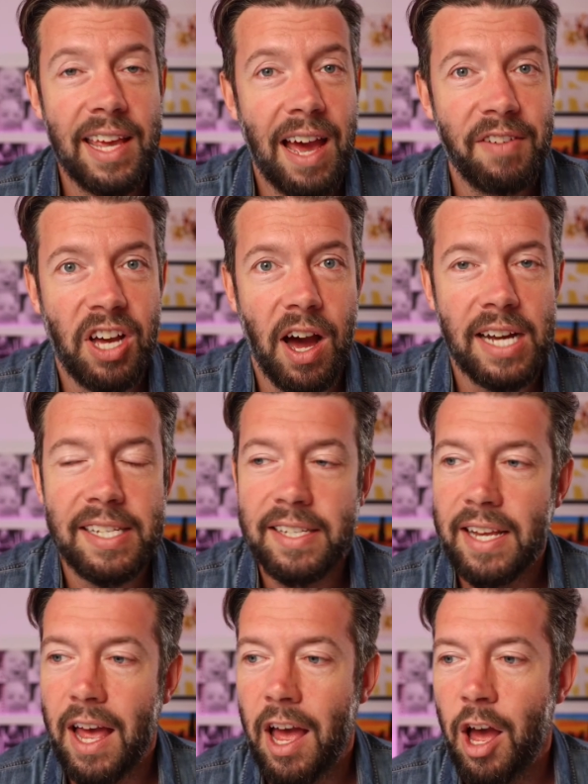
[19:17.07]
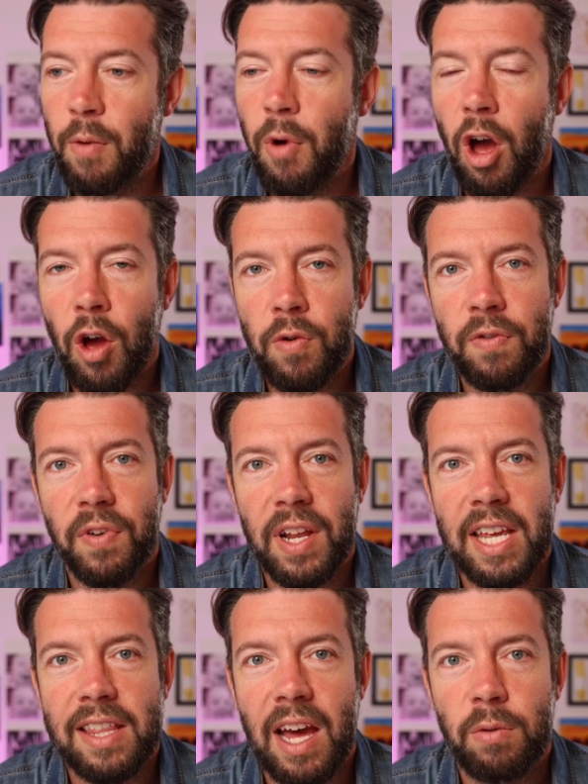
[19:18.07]
And there you have it, guys.
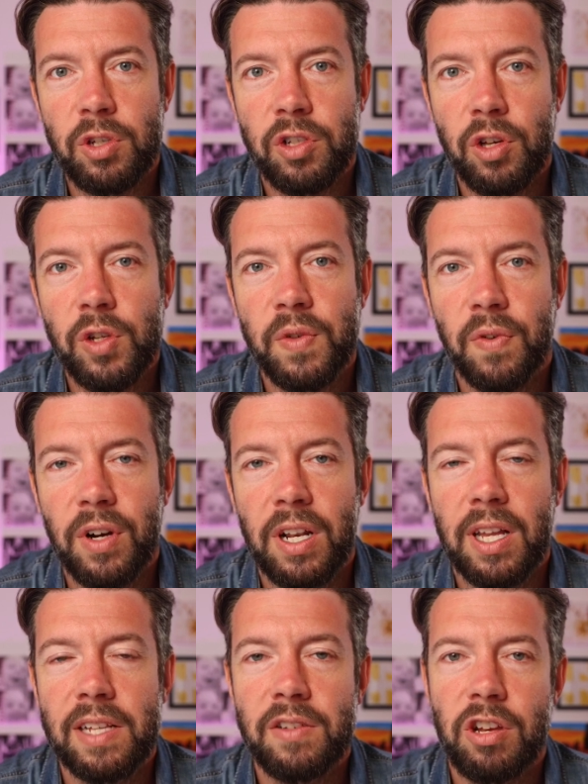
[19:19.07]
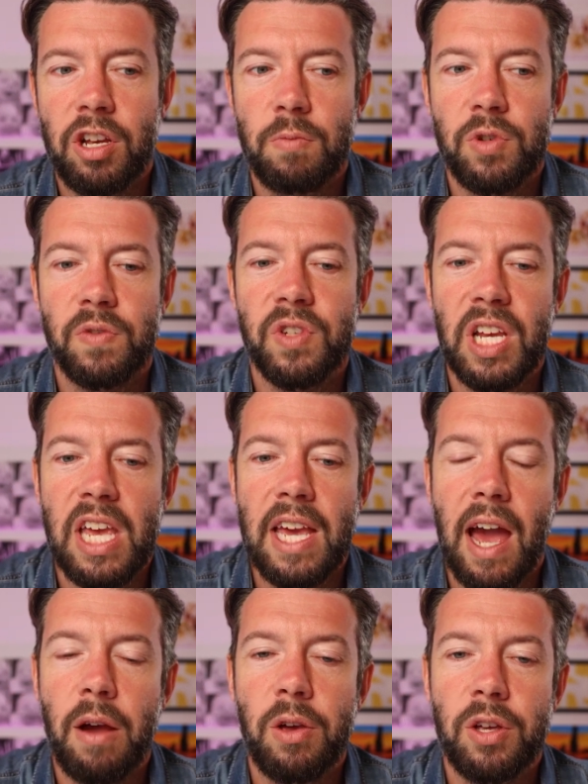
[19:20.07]
Hopefully that was useful in terms of
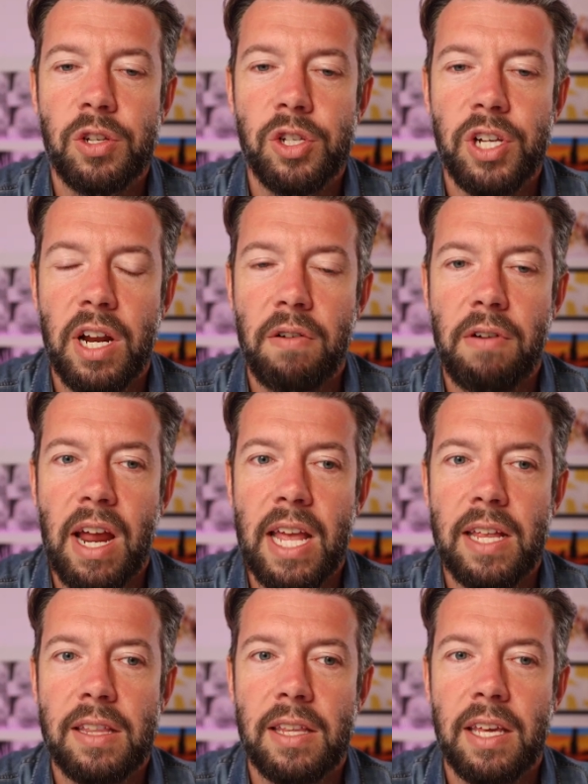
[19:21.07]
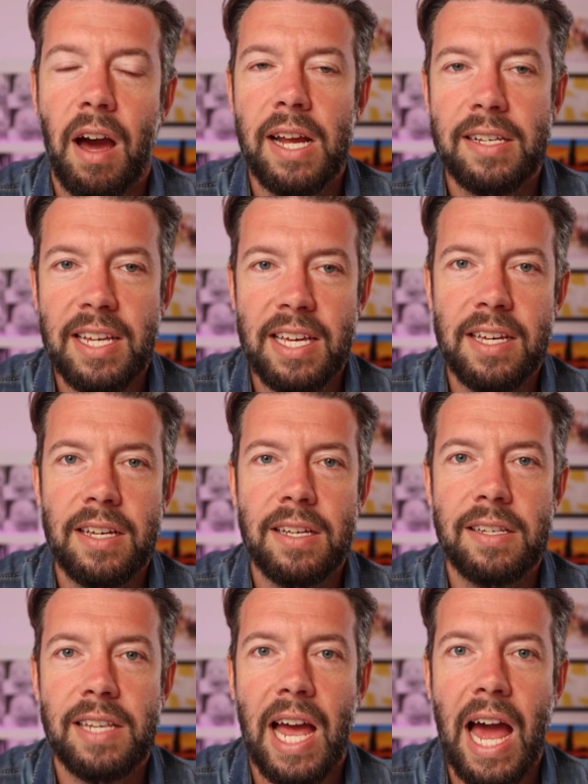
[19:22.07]
seeing how you can generate the
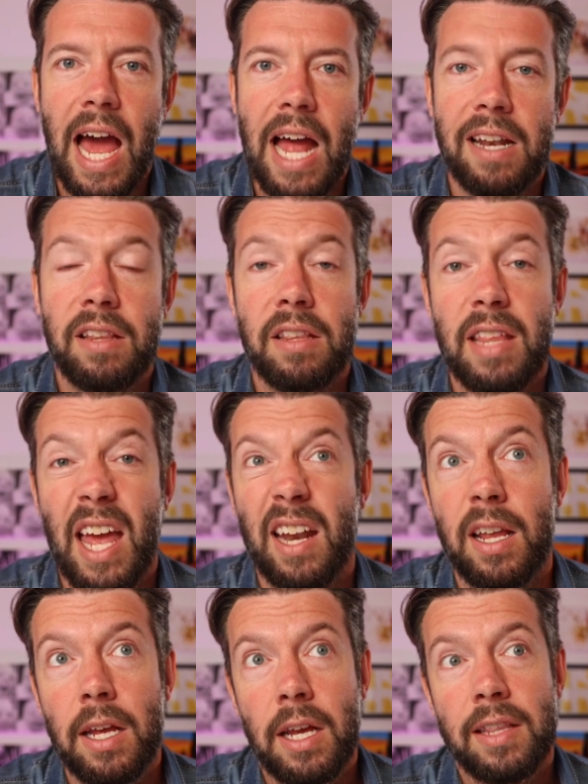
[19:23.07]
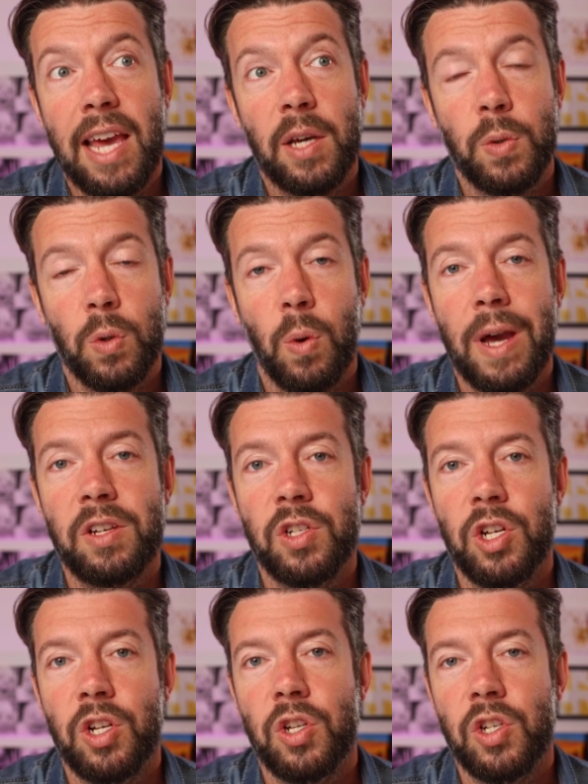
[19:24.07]
ideas and then the actual
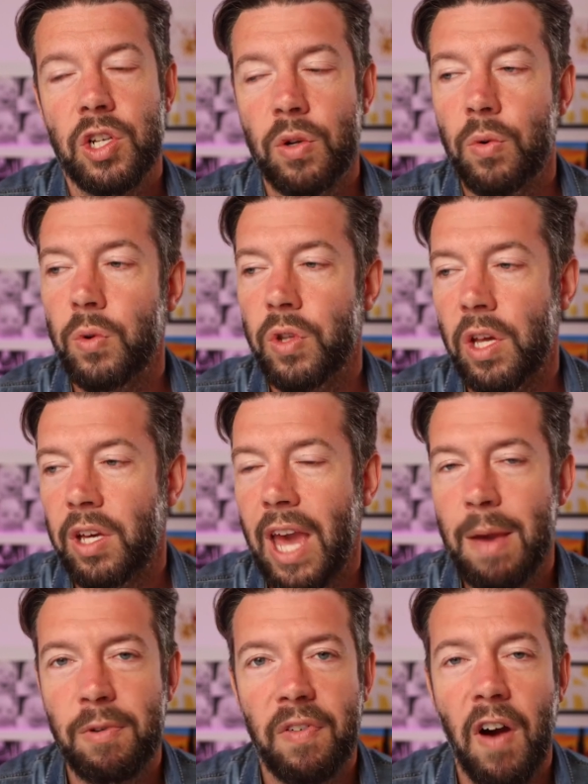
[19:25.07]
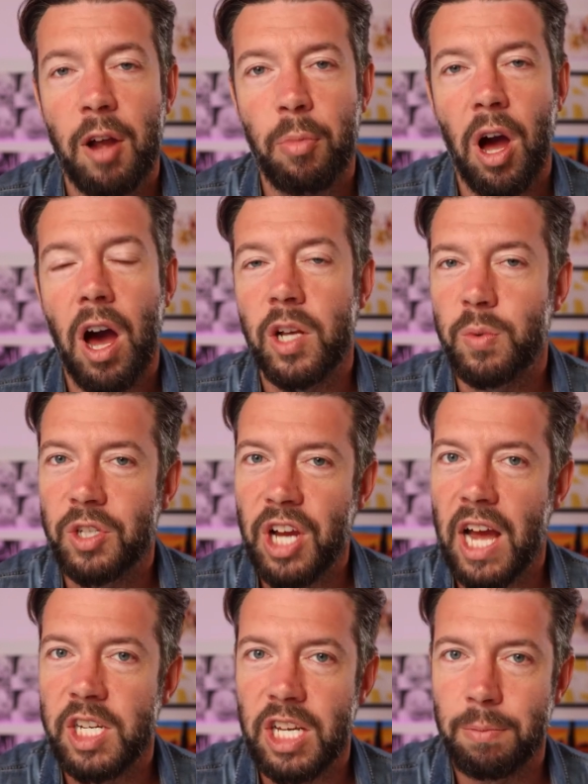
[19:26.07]
questions and all the gamified parts with
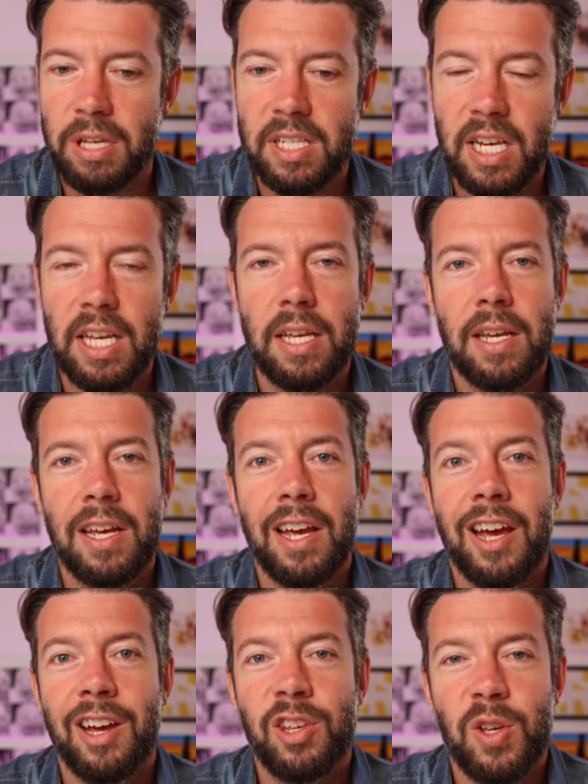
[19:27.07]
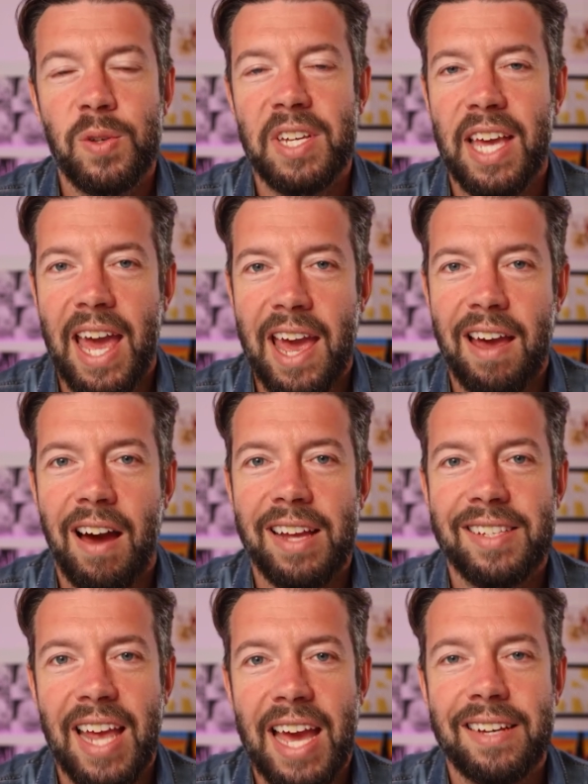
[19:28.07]
ChatGPT using
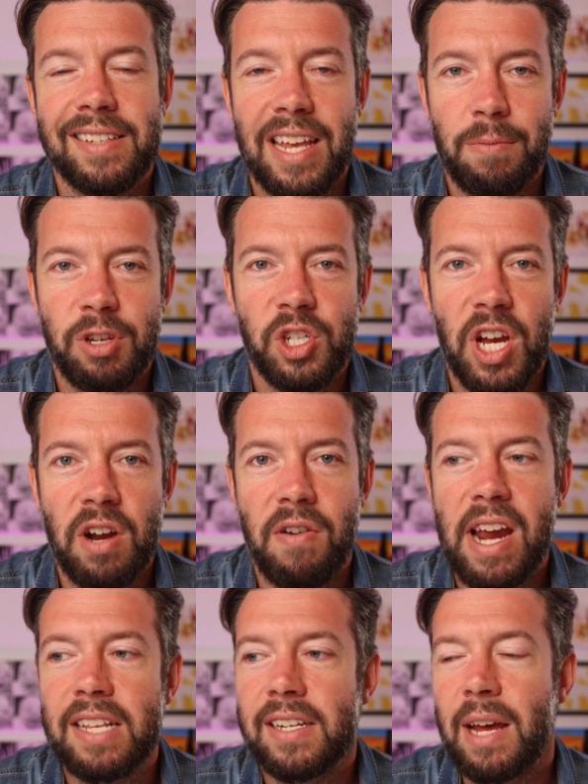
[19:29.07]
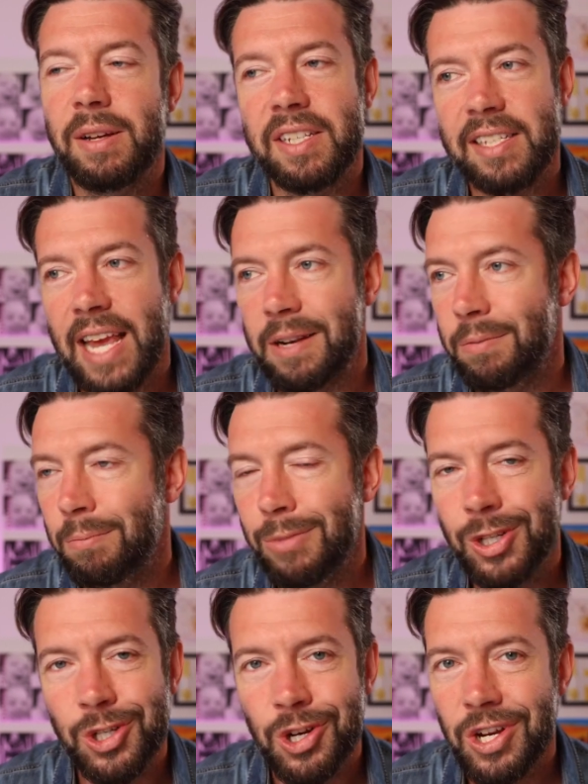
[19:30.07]
AI text to image generator. Now, as I said,
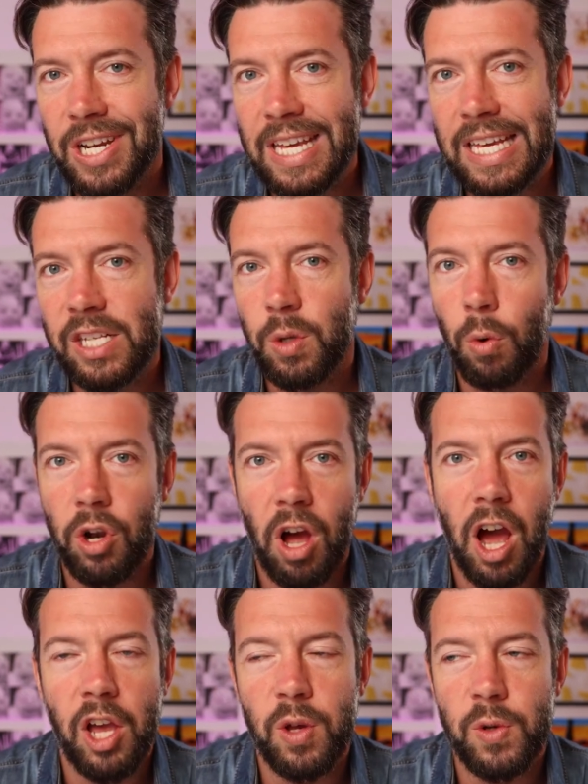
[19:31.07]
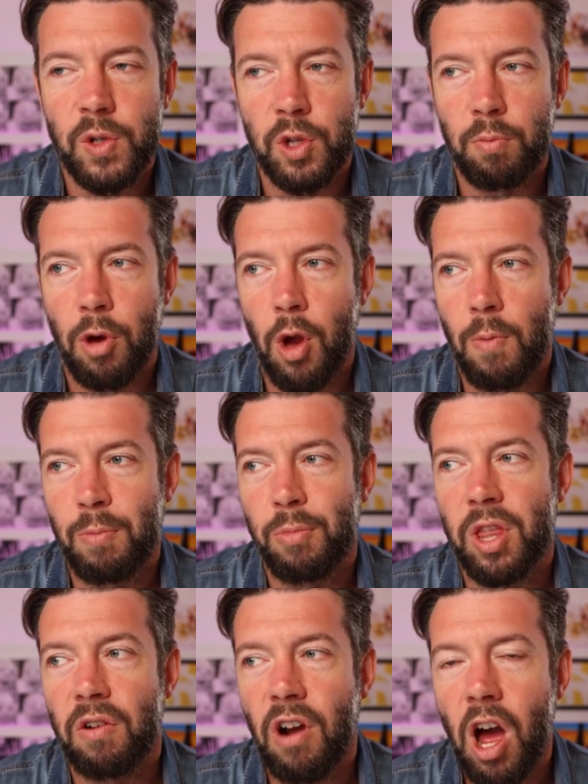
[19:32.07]
Midjourney is the one that I use at the moment,
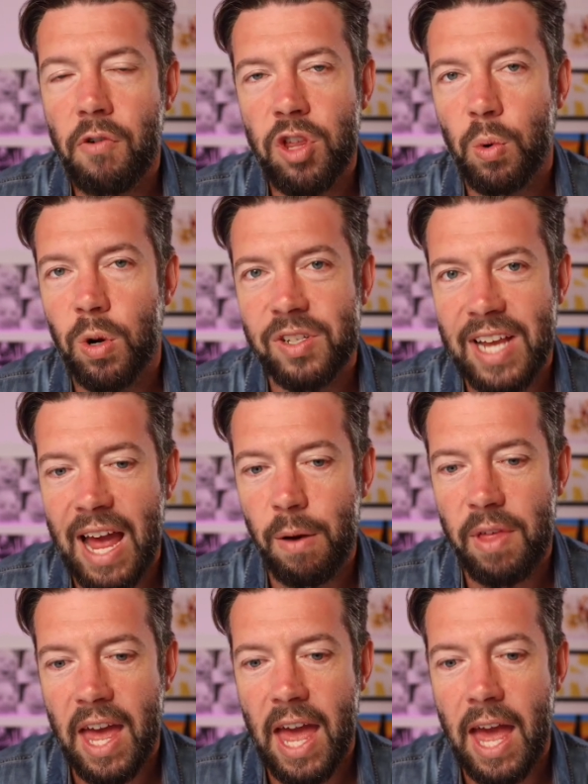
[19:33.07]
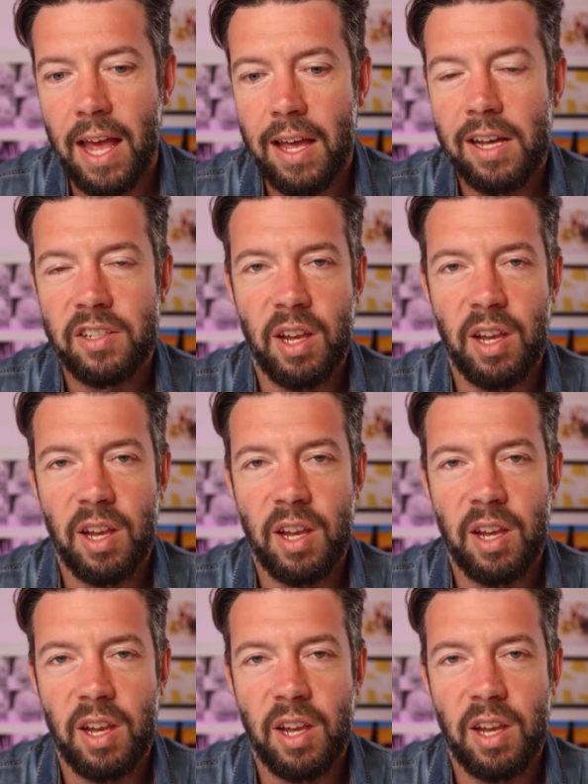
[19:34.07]
but there are other ones out there.